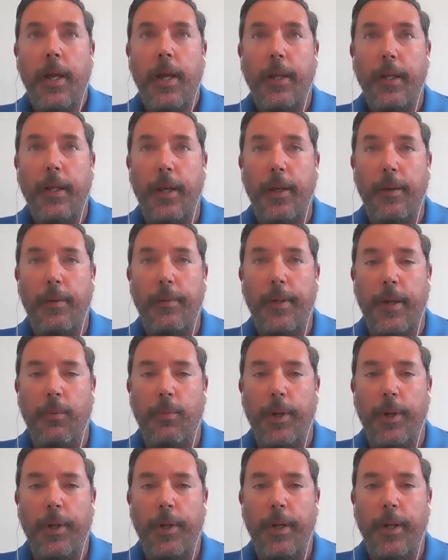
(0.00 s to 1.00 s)
And they
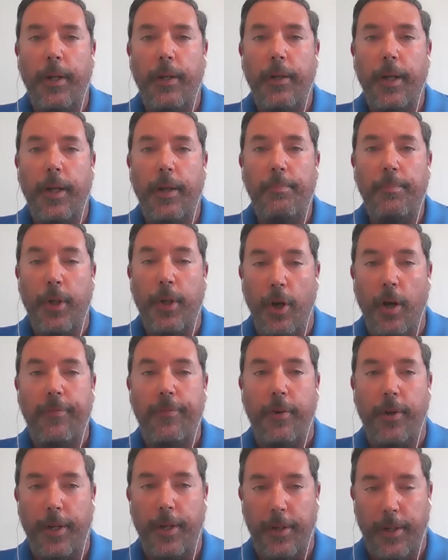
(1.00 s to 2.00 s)
went and they bid
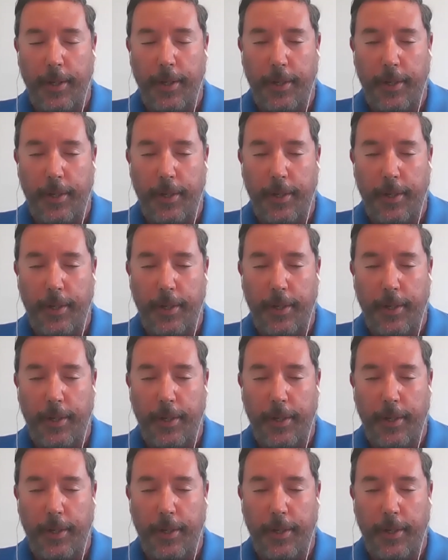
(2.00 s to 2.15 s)
off on it.